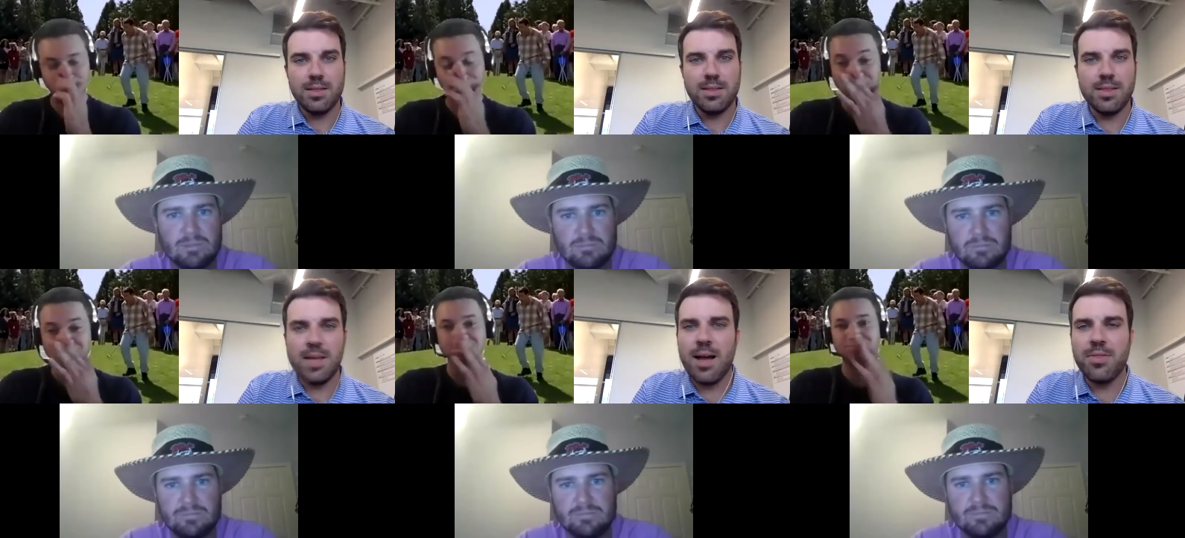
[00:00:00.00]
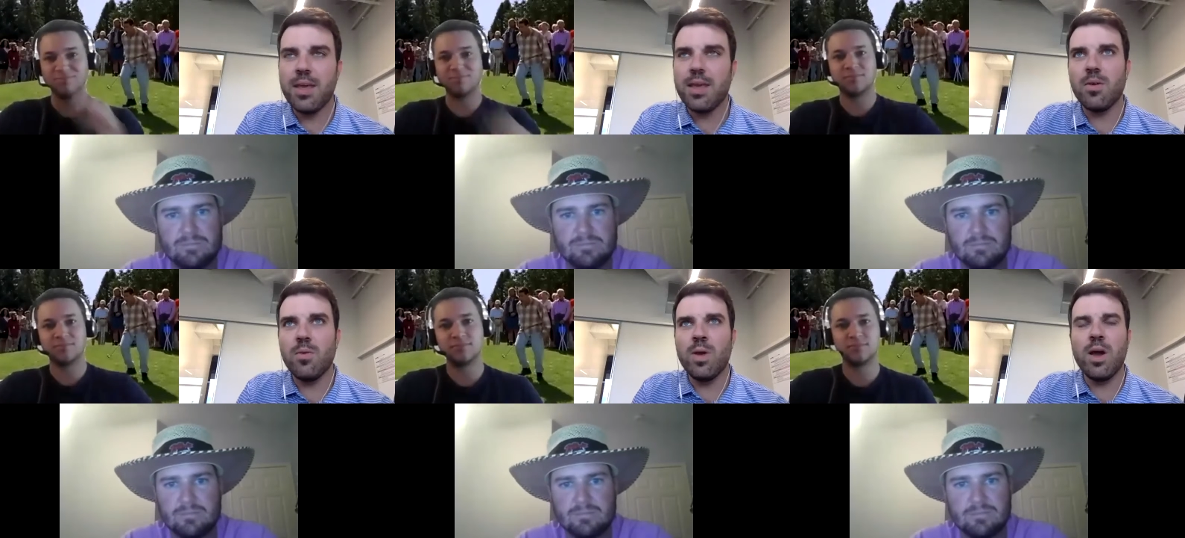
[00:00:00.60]
Speaker 1: Yeah, I
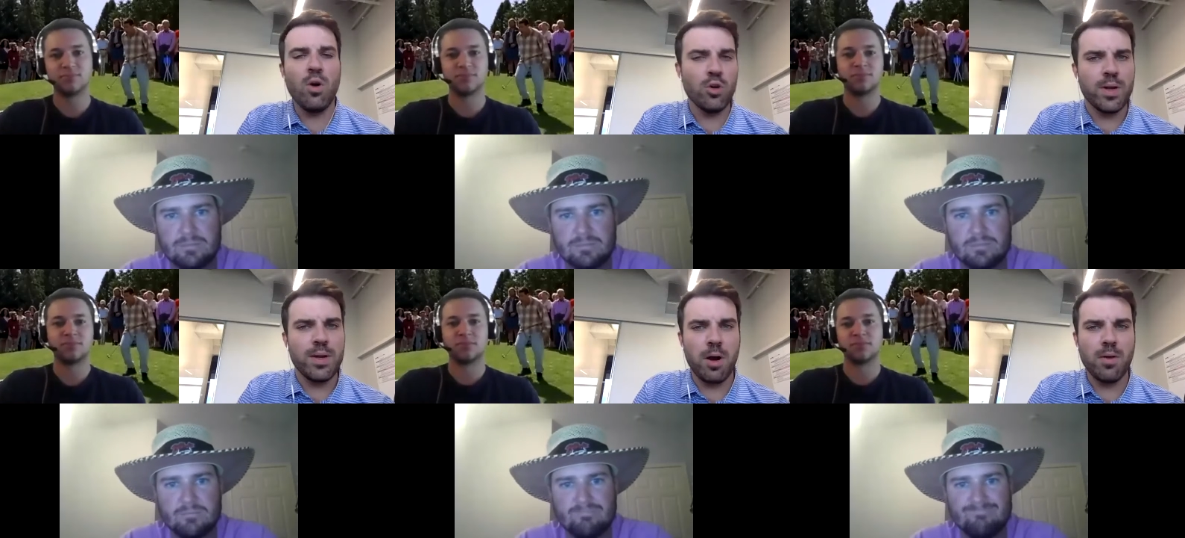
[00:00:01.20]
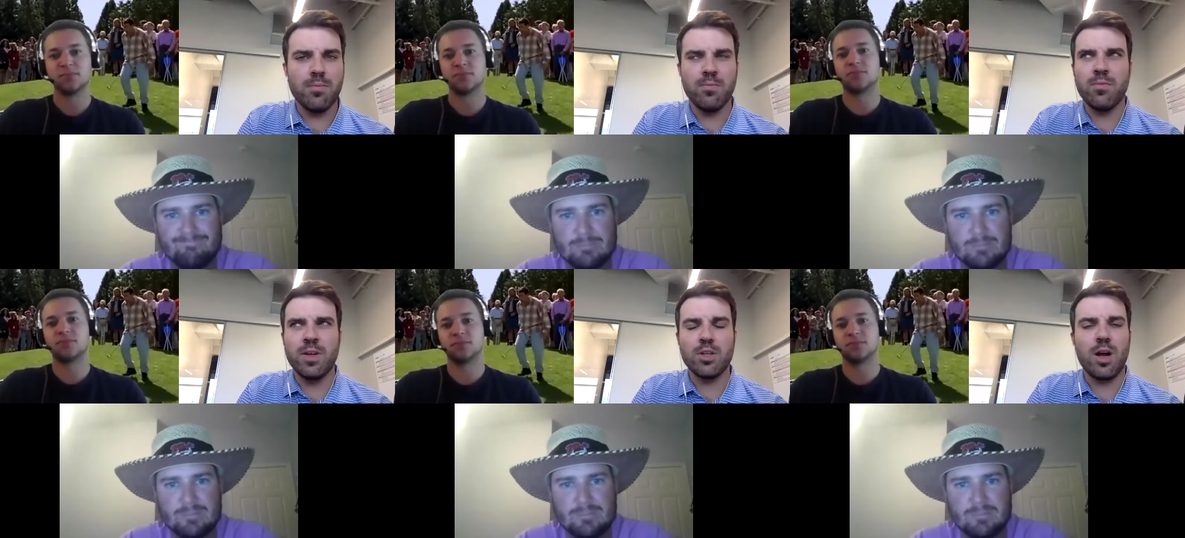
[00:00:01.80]
think we all agree. Mark,
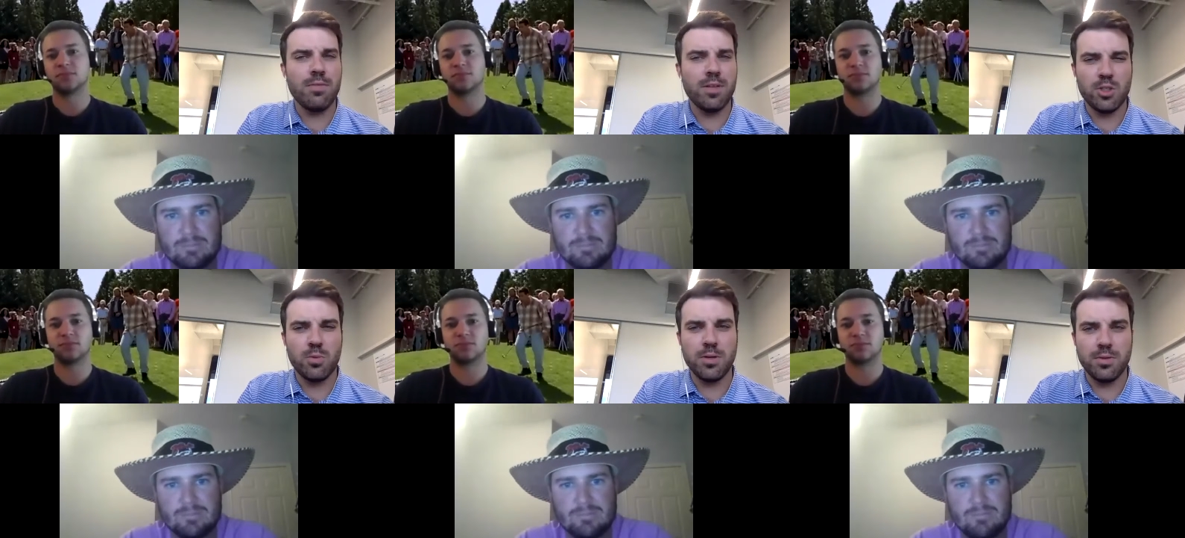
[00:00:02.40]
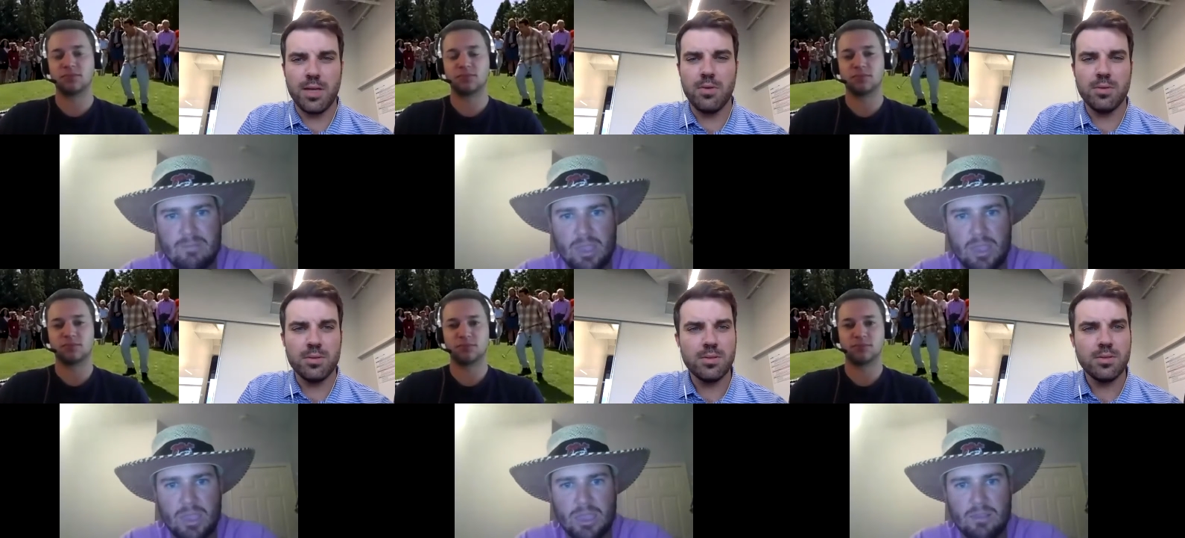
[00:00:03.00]
Viktor Hovland is the real deal.